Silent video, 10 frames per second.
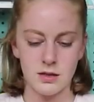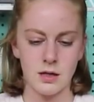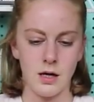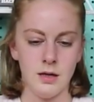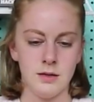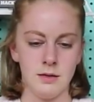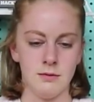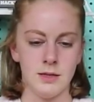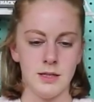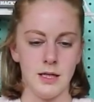Scott, do you
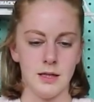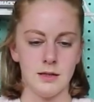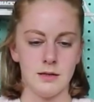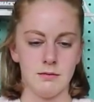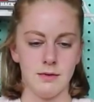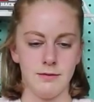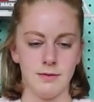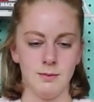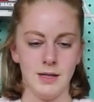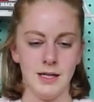want to take this away
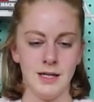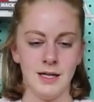from me?